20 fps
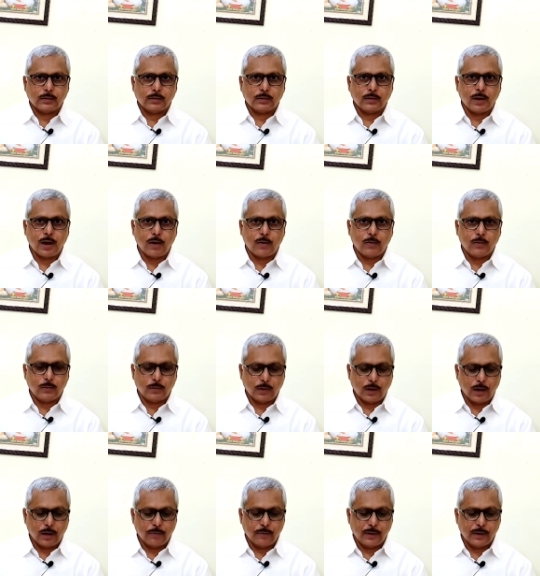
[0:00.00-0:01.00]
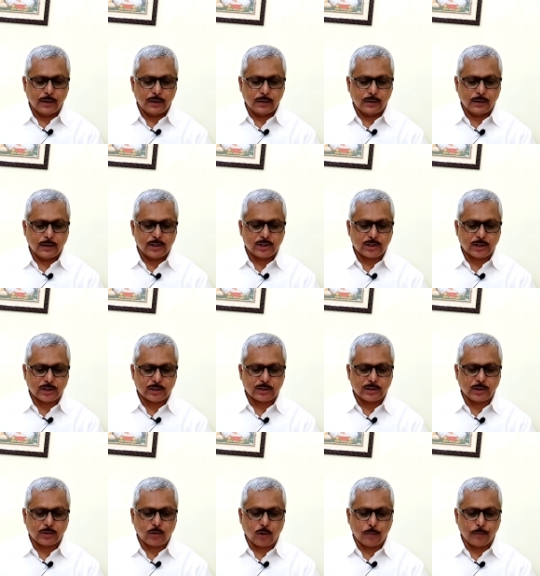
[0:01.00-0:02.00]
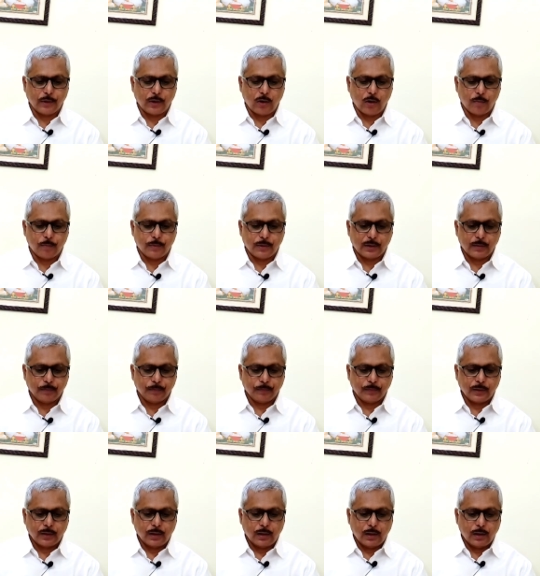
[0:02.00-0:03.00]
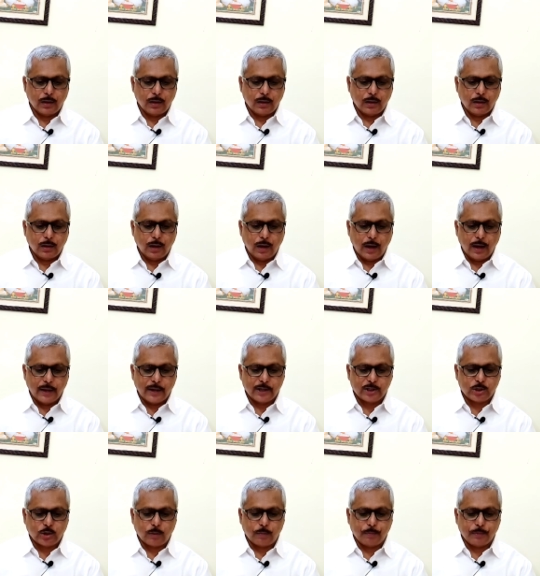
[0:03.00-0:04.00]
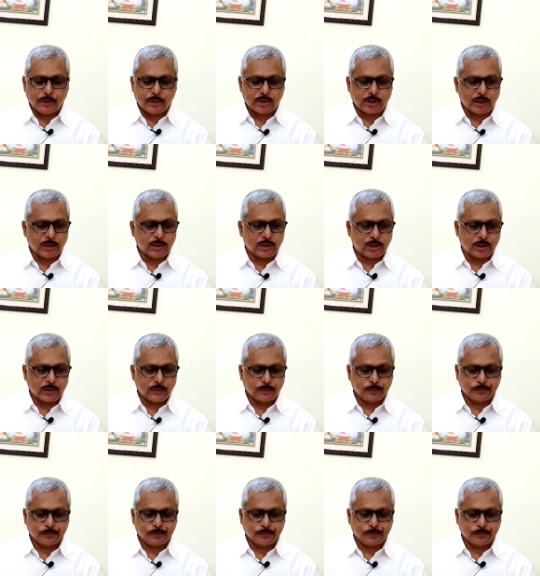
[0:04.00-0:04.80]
Now I will discuss the topic of arrest of persons